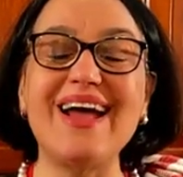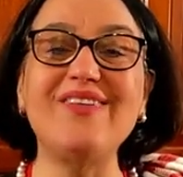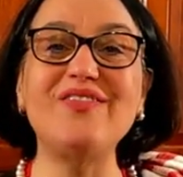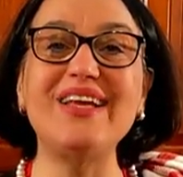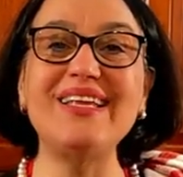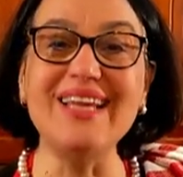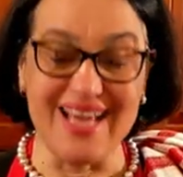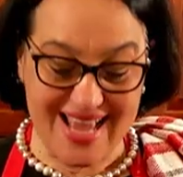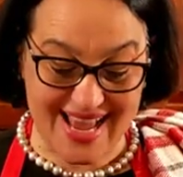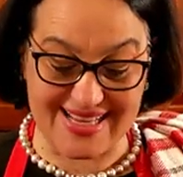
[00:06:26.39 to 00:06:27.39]
the oven.
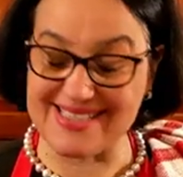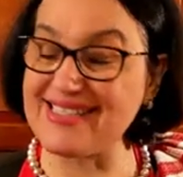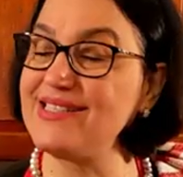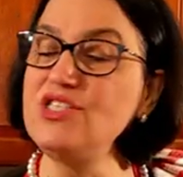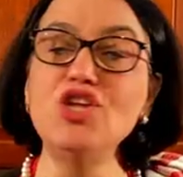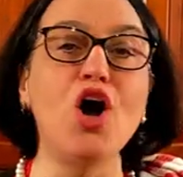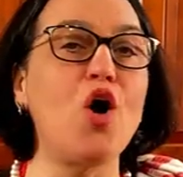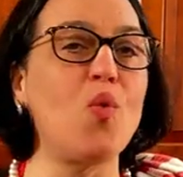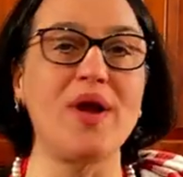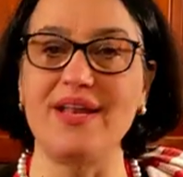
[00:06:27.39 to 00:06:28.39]
It's
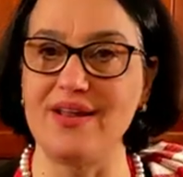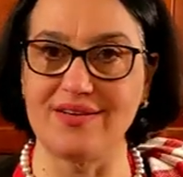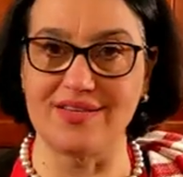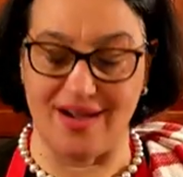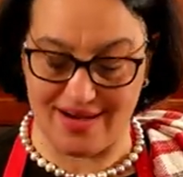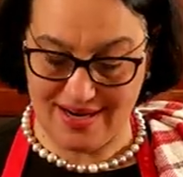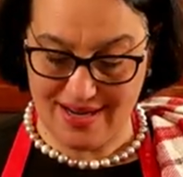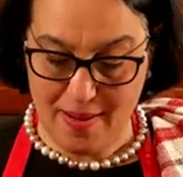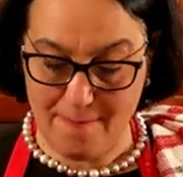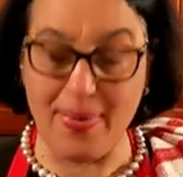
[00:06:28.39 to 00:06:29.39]
nowhere near done.
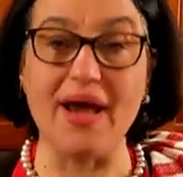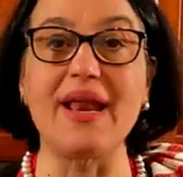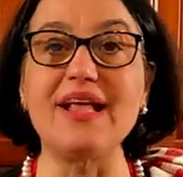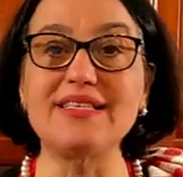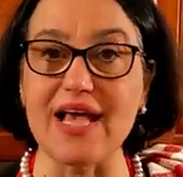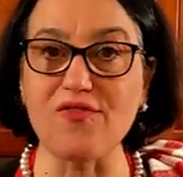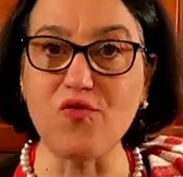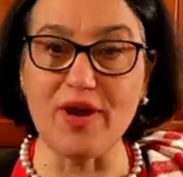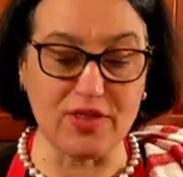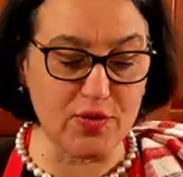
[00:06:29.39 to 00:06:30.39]
But it's
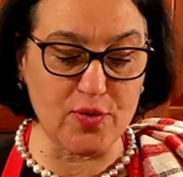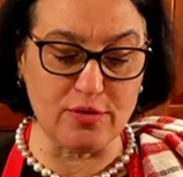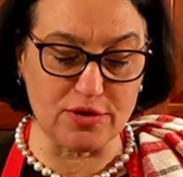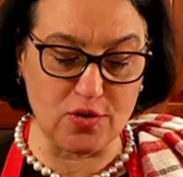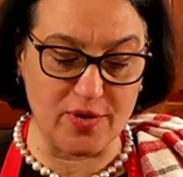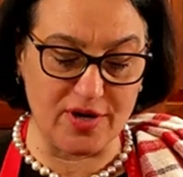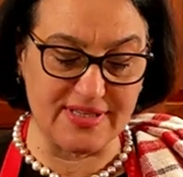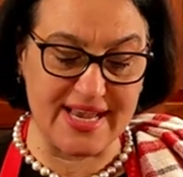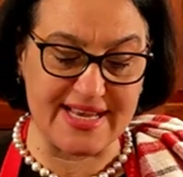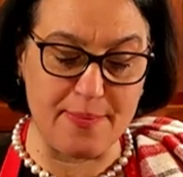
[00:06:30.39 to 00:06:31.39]
halfway through, so we're going
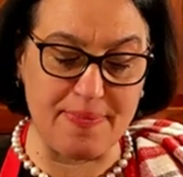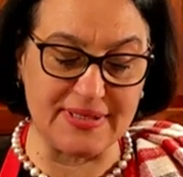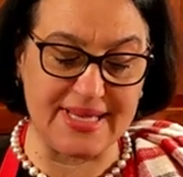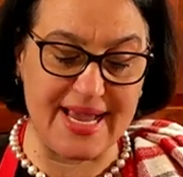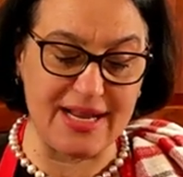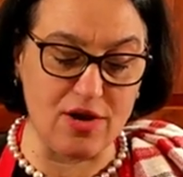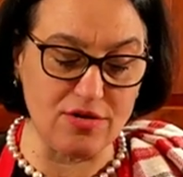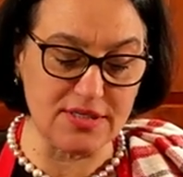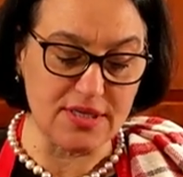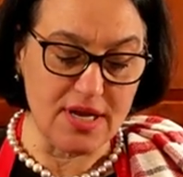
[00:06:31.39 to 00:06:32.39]
to take the
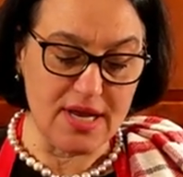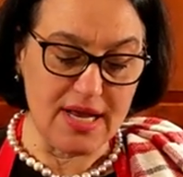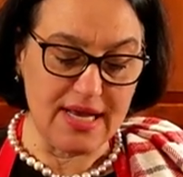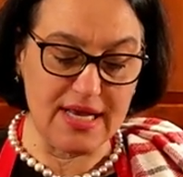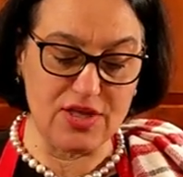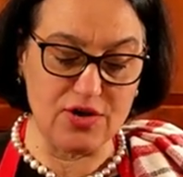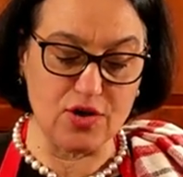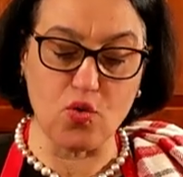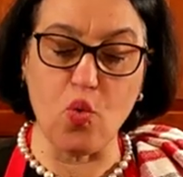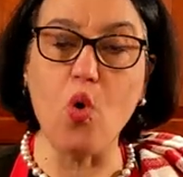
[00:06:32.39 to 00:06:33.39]
potatoes either
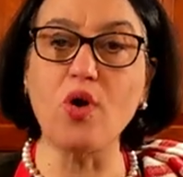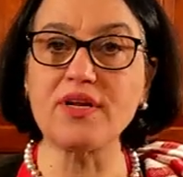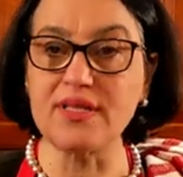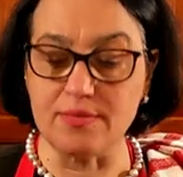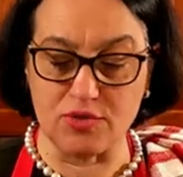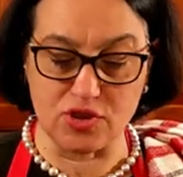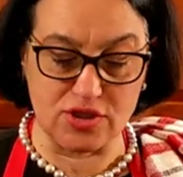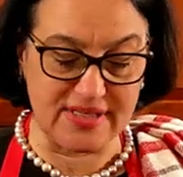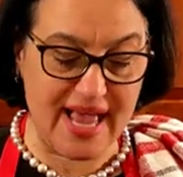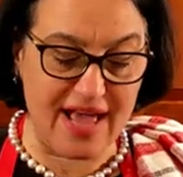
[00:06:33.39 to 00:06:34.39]
quarter them or
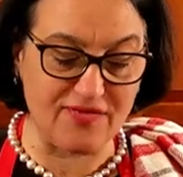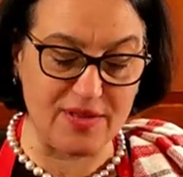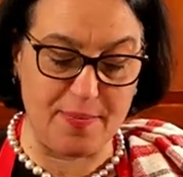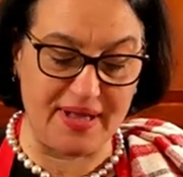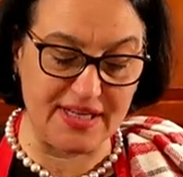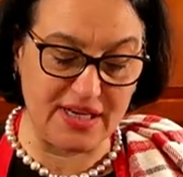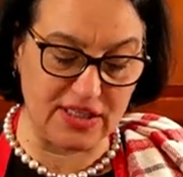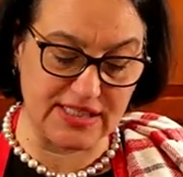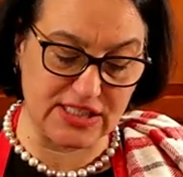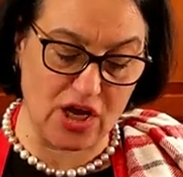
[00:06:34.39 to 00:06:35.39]
just half, depending
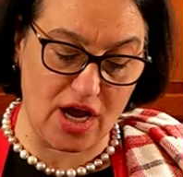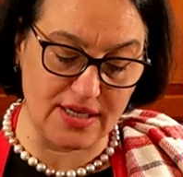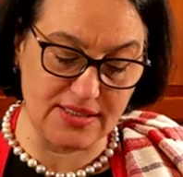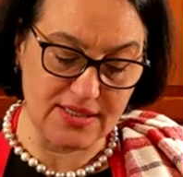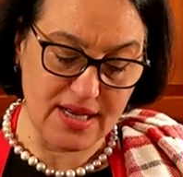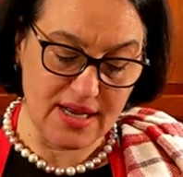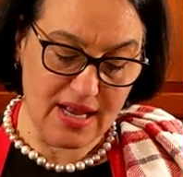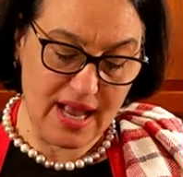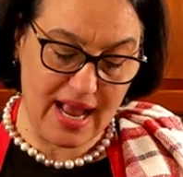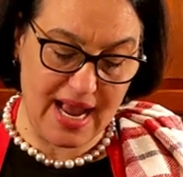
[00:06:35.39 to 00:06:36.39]
on the size.
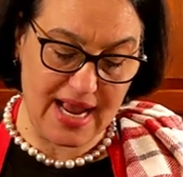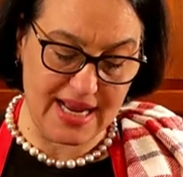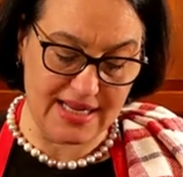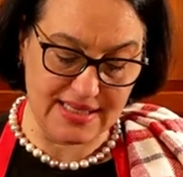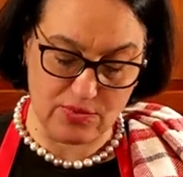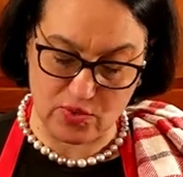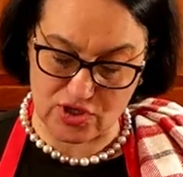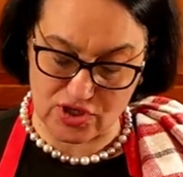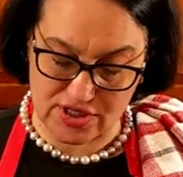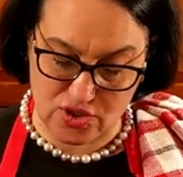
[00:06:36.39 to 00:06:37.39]
And we're
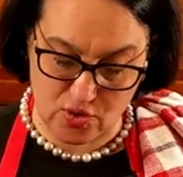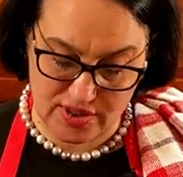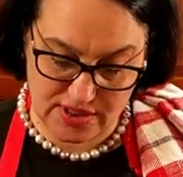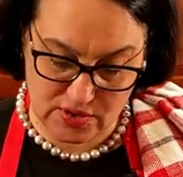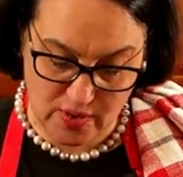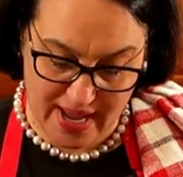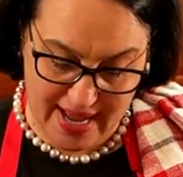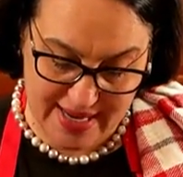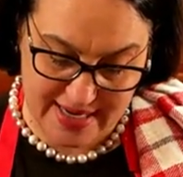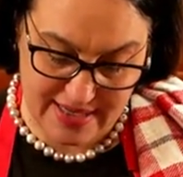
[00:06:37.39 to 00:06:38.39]
just going to
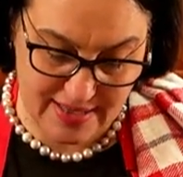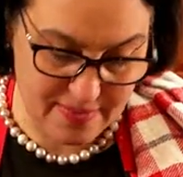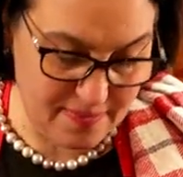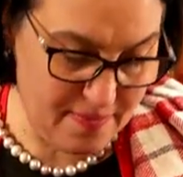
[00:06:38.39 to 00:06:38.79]
add it.